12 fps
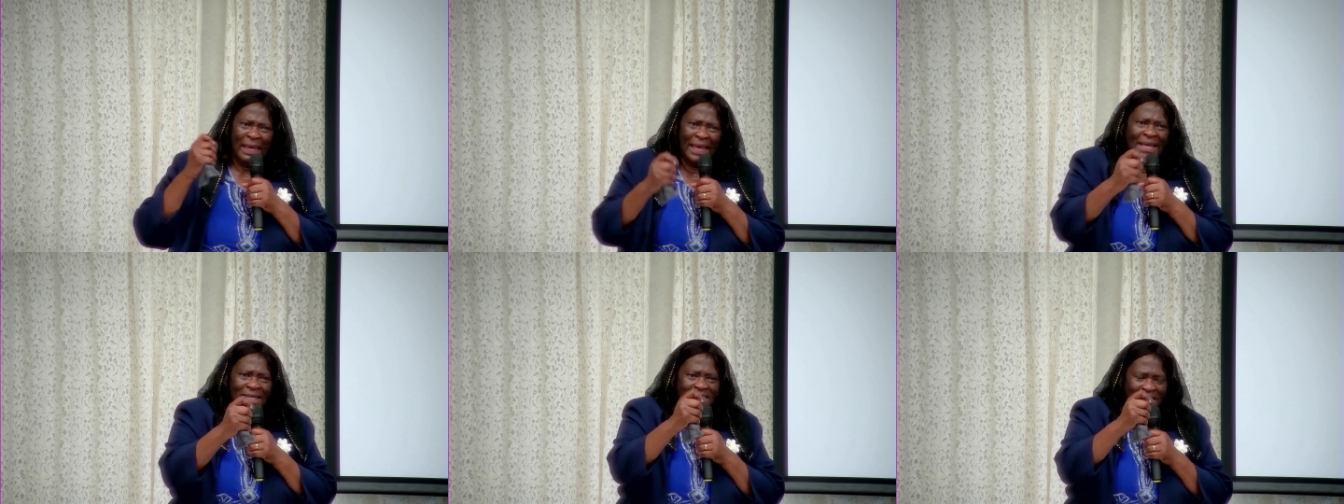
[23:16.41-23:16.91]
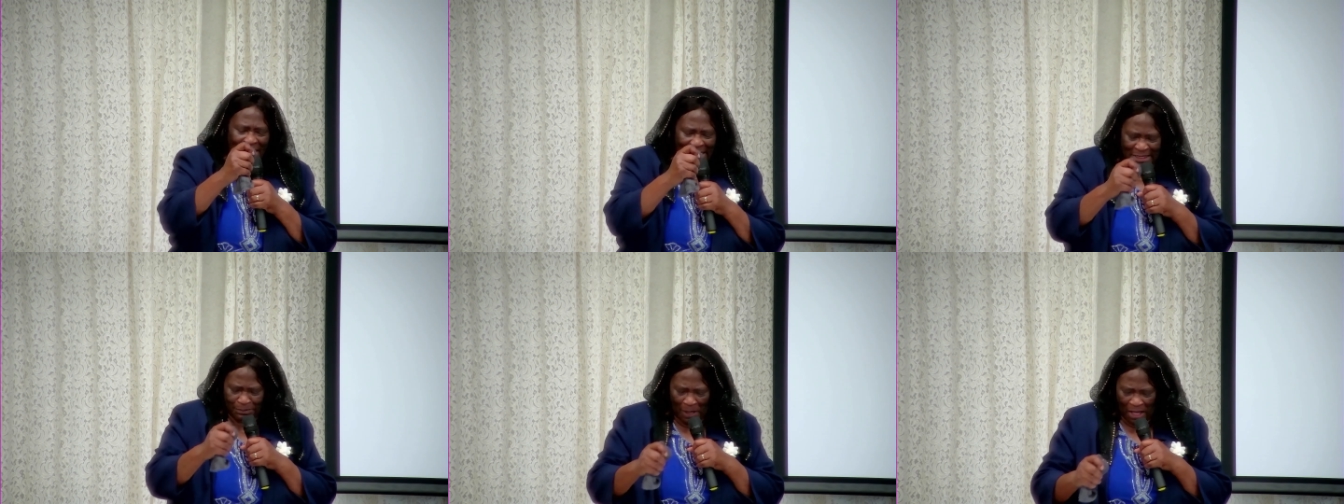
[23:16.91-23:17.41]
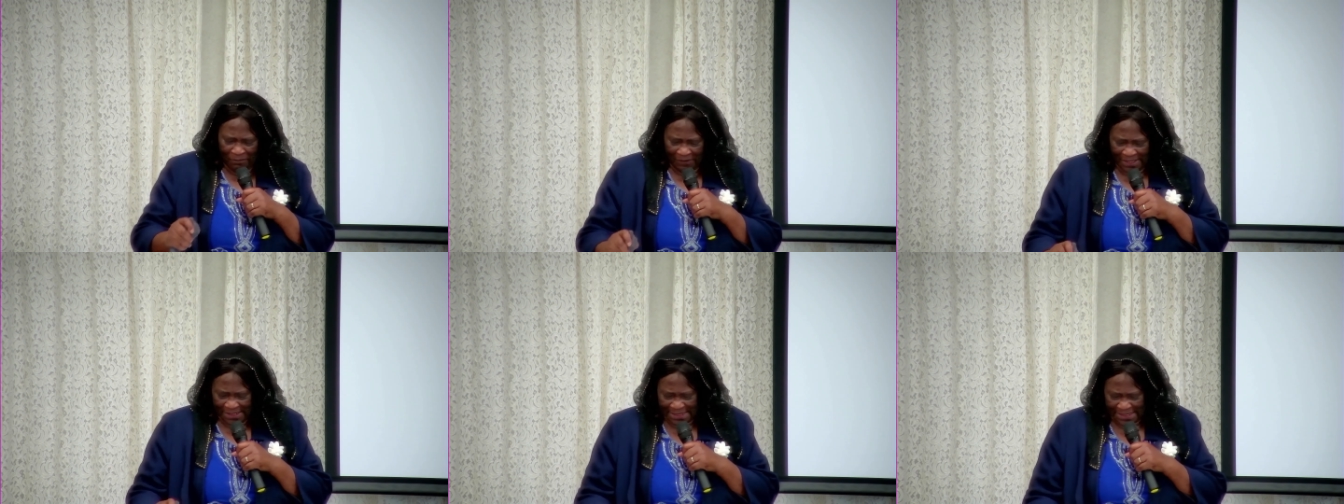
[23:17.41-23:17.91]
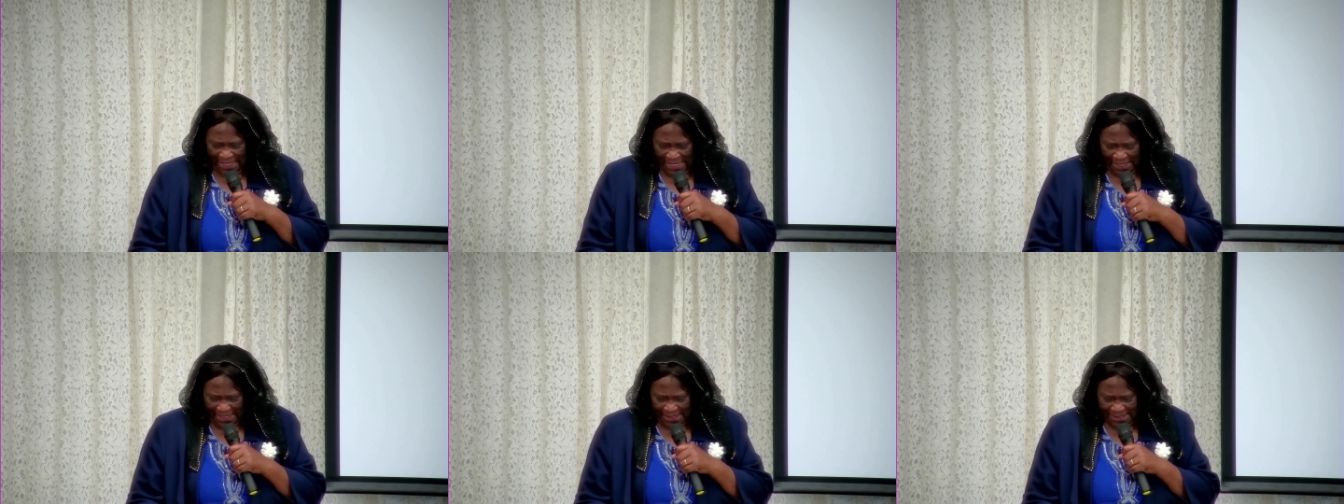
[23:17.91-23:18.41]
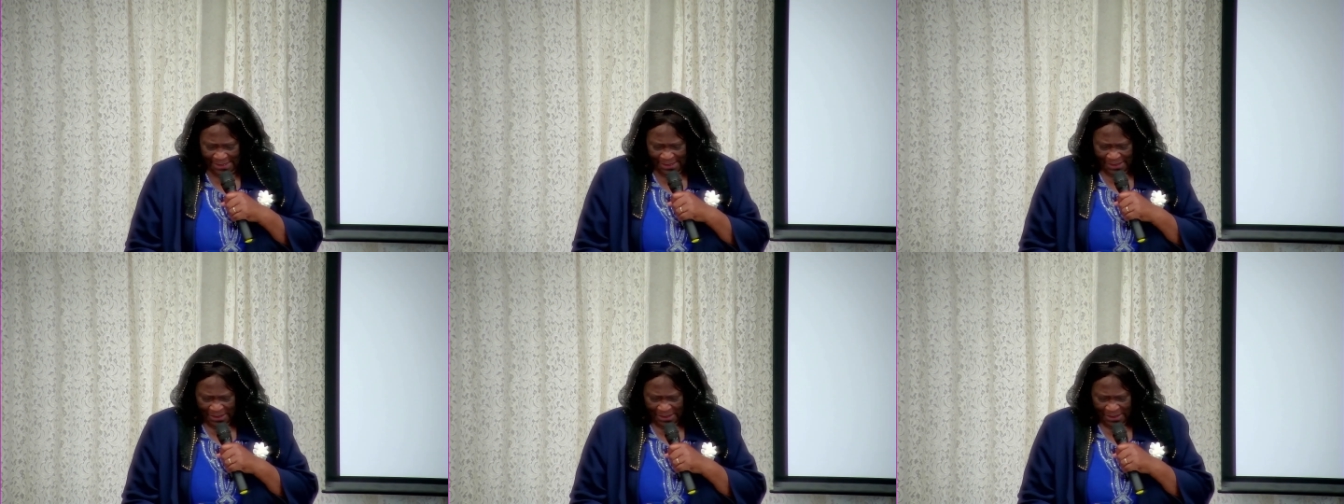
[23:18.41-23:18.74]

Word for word: into his marvelous light.